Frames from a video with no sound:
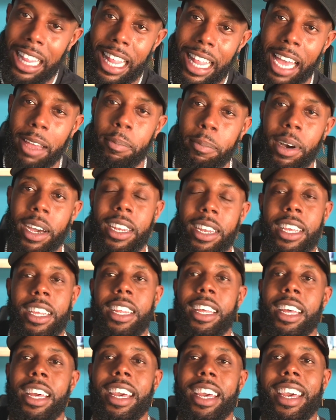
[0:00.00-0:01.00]
that like
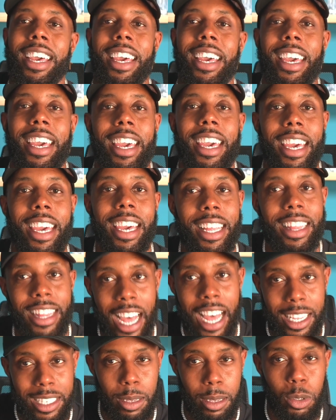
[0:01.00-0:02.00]
button, hit
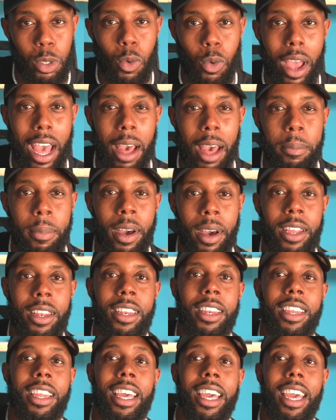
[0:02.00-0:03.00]
that subscribe
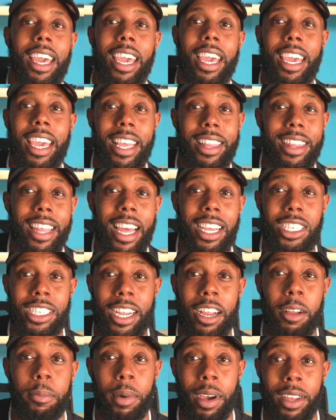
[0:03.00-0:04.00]
button, and hit that
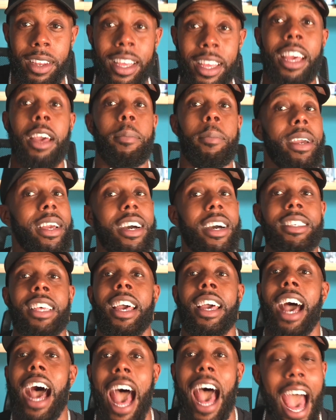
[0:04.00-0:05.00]
share button.
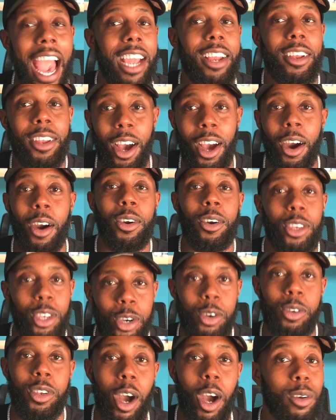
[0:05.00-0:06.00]
Because I know
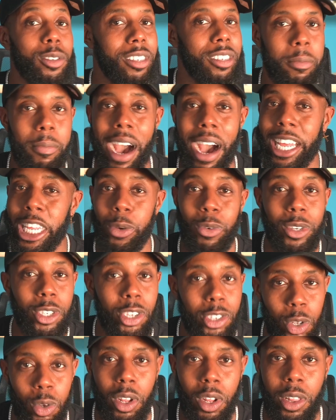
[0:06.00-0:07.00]
you know somebody
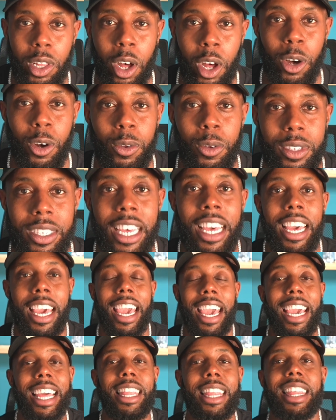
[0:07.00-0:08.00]
with student loans
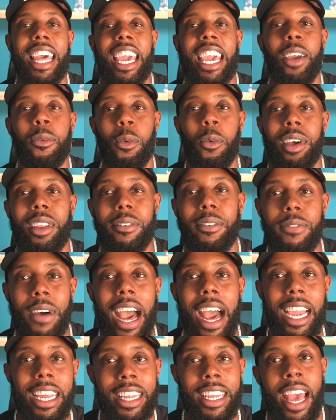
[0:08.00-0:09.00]
and they wanna
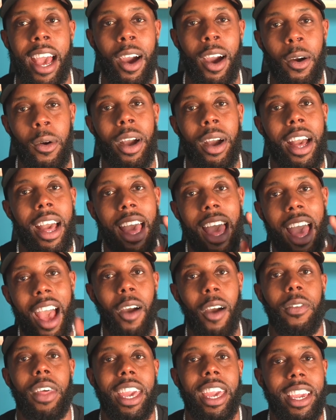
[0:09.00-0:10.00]
find out
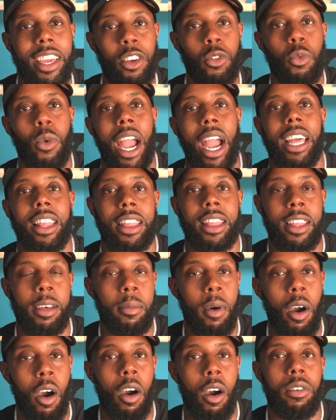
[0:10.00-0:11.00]
how they can write
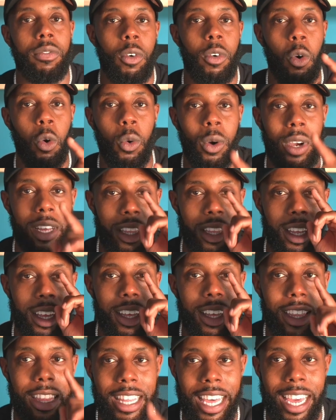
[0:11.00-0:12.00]
them off
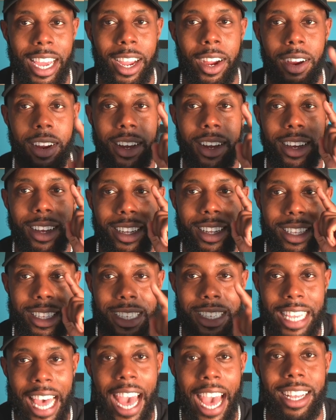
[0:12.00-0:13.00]
on their
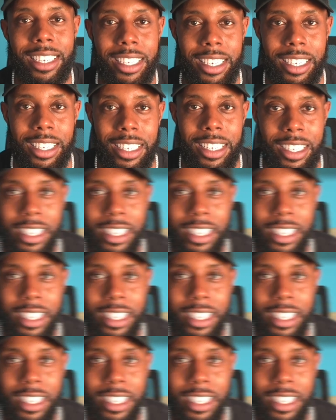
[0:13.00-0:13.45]
taxes.